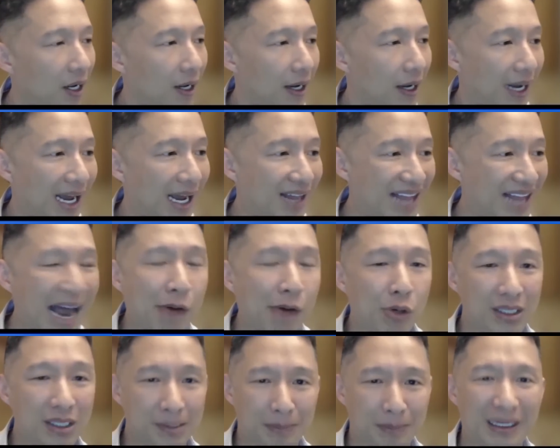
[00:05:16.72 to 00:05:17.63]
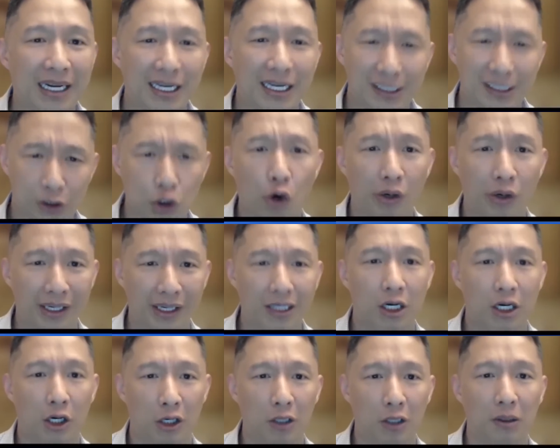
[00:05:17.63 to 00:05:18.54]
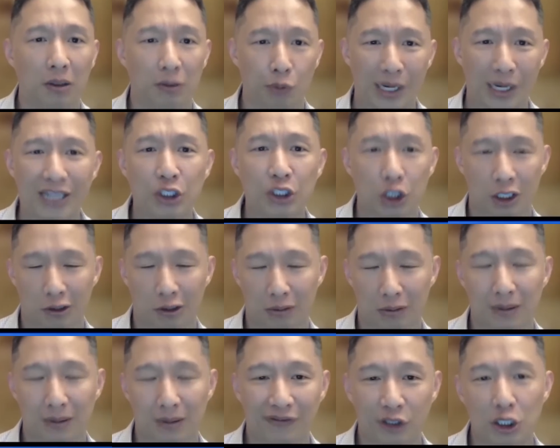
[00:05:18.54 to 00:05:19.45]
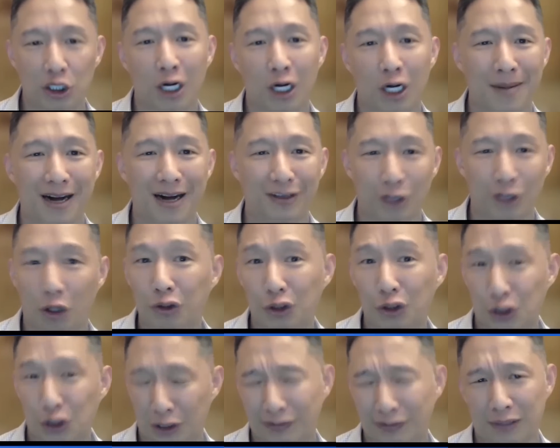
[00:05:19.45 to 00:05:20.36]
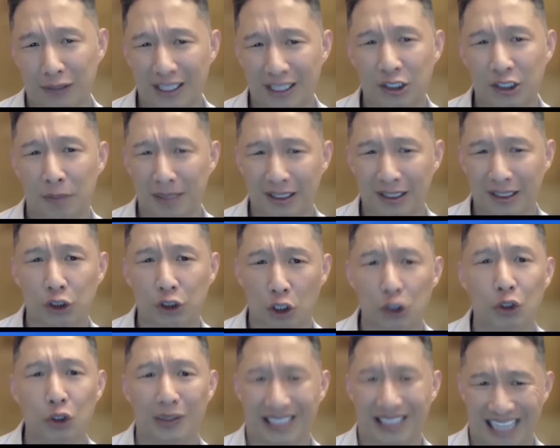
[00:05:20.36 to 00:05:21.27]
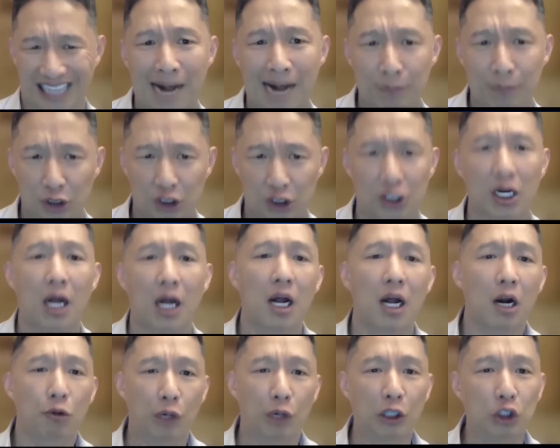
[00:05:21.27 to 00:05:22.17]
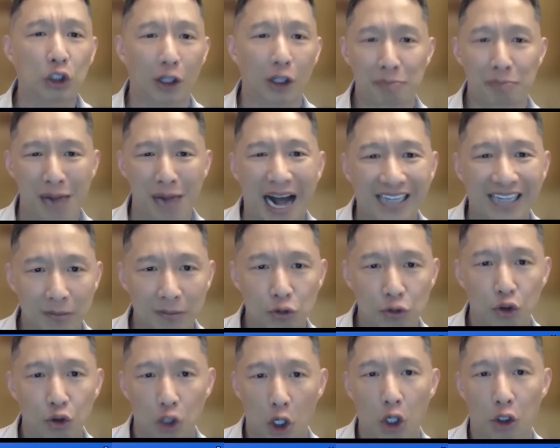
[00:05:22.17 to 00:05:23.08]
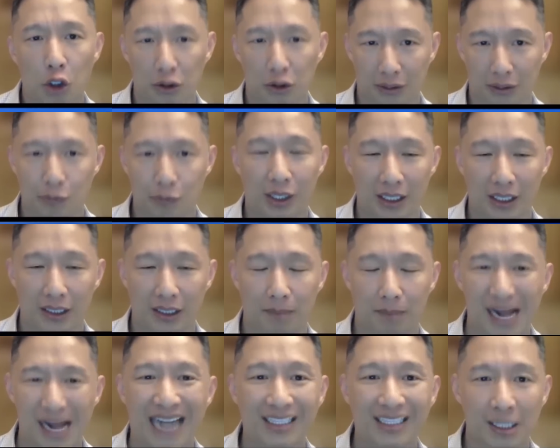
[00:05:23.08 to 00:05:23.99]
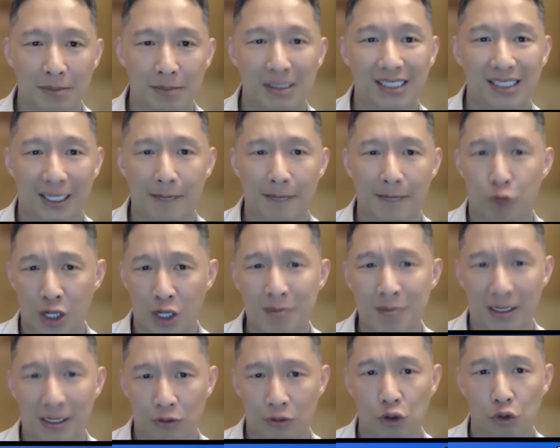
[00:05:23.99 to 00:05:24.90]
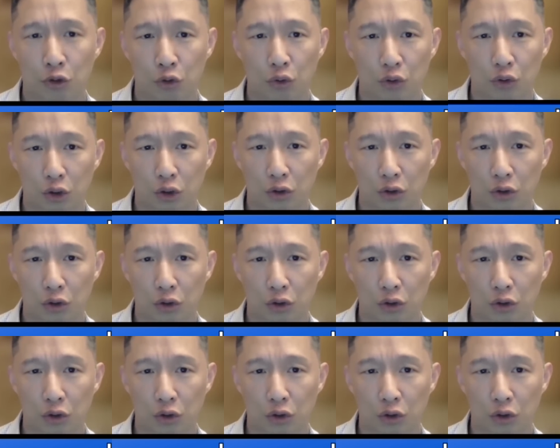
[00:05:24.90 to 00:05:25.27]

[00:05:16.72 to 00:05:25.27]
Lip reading: And that was being historical ratio, if you talk about gold to silver ratio, but there's also established ratio of platinum to gold, where platinum is at a premium to